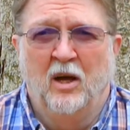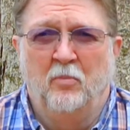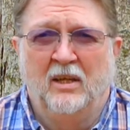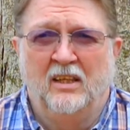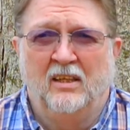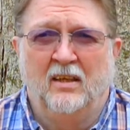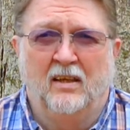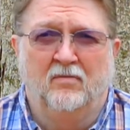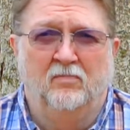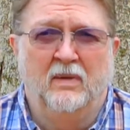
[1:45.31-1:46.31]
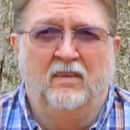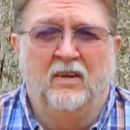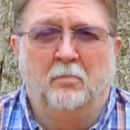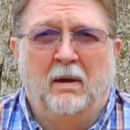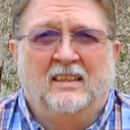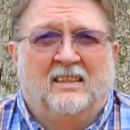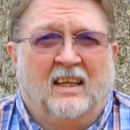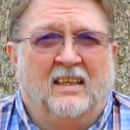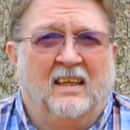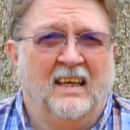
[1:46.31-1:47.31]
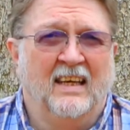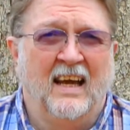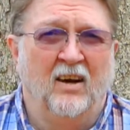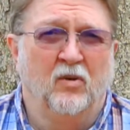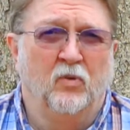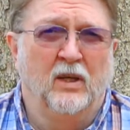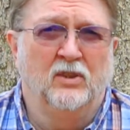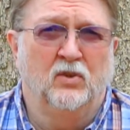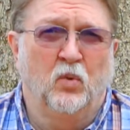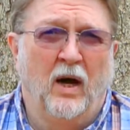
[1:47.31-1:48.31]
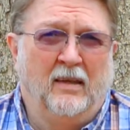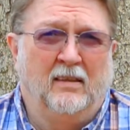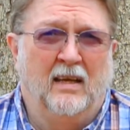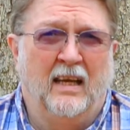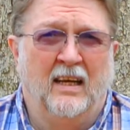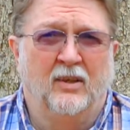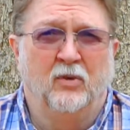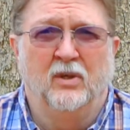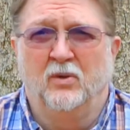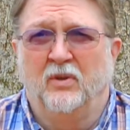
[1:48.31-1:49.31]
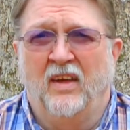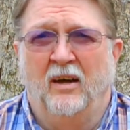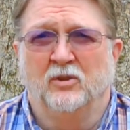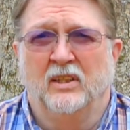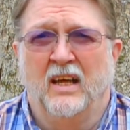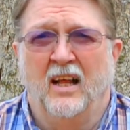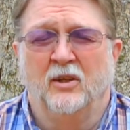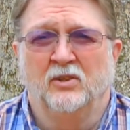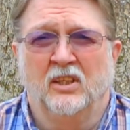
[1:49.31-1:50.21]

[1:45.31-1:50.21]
I mean, even a basic kit now runs, what, $800 to $1,000?